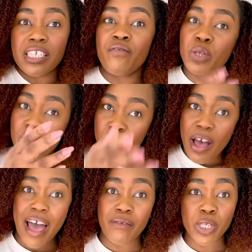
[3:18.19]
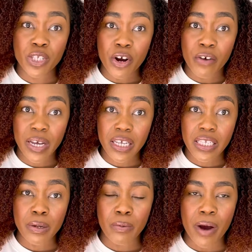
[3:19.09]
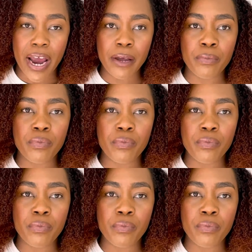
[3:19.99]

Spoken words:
if you still have a cervix, right?